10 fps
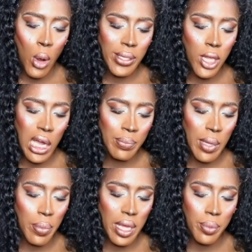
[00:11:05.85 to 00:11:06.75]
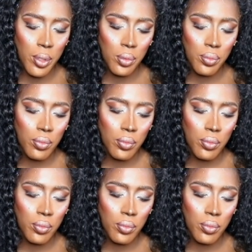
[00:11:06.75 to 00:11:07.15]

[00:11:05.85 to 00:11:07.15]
always talking about people.